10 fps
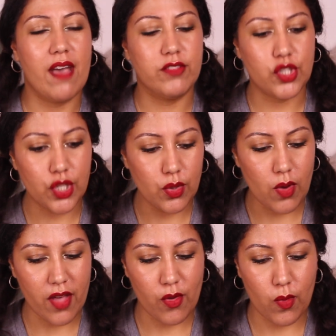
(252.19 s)
have 2
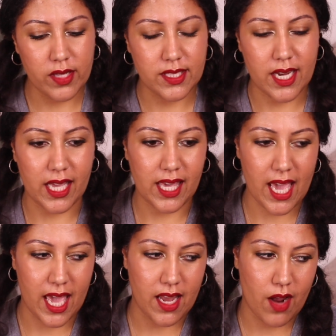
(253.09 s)
other ones that I
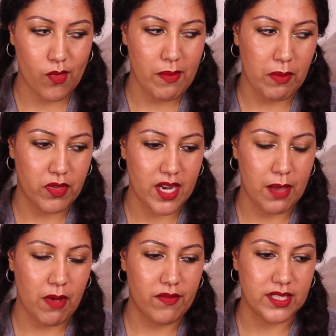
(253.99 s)
cannot remember the
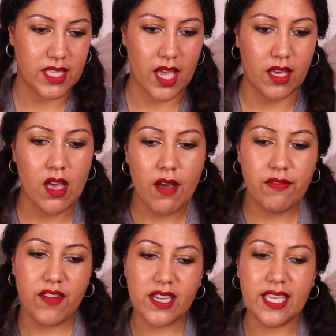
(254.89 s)
name of. It's like
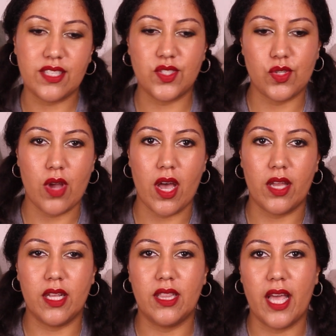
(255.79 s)
Funky
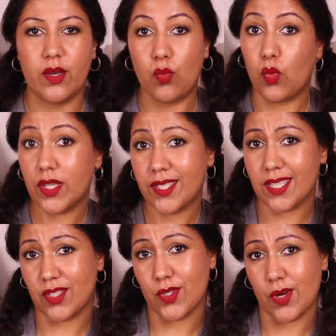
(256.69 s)
Strut and like
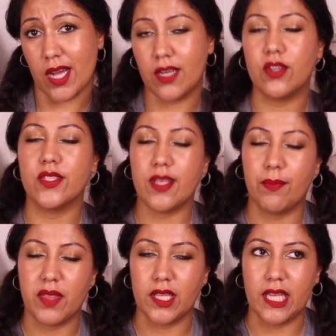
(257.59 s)
Woodsy Strut or
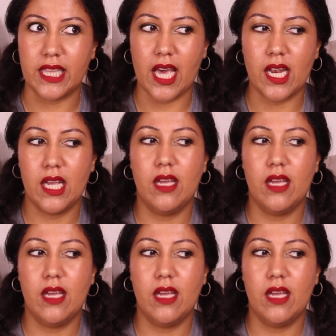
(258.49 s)
something like that.